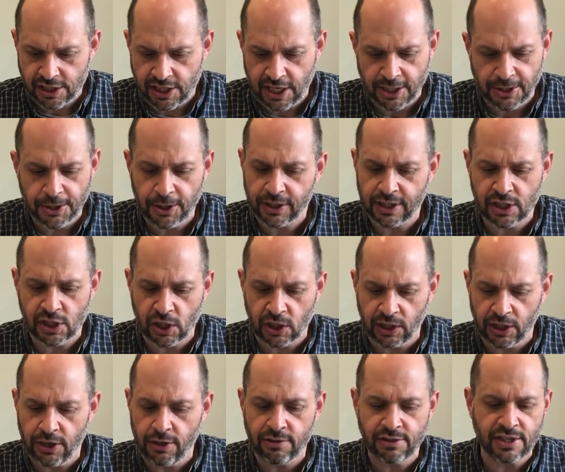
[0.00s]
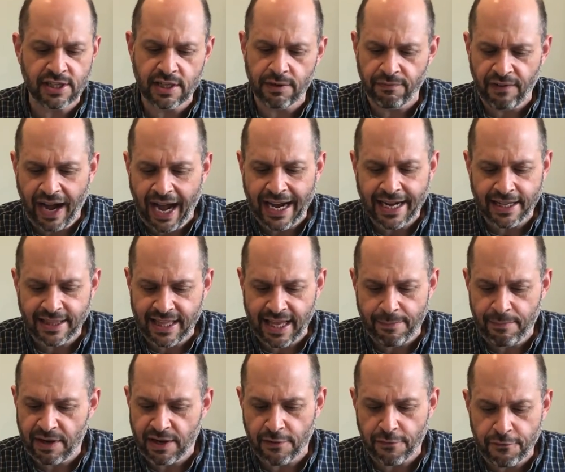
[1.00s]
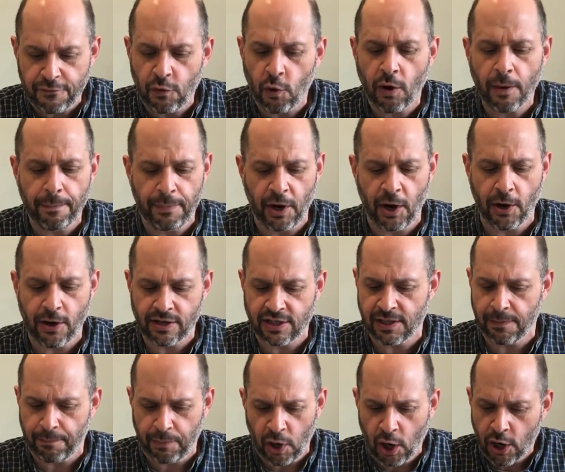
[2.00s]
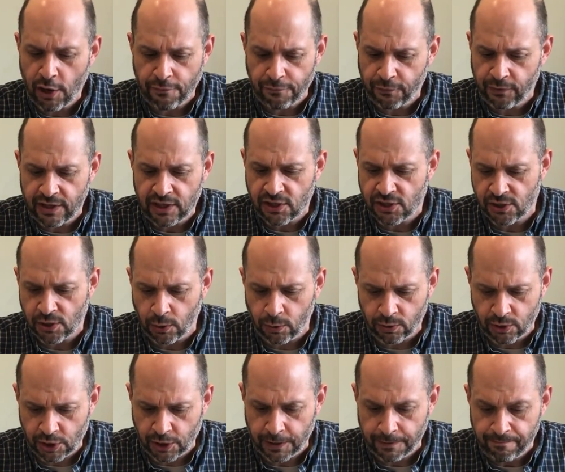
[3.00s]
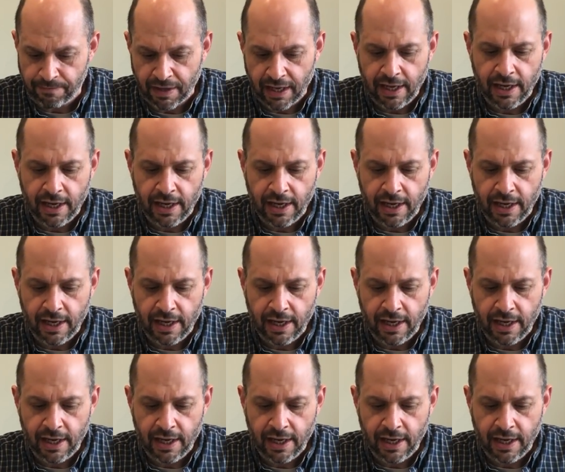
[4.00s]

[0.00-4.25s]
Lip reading: they took his clothes and divided them into four parts, a part for each soldier.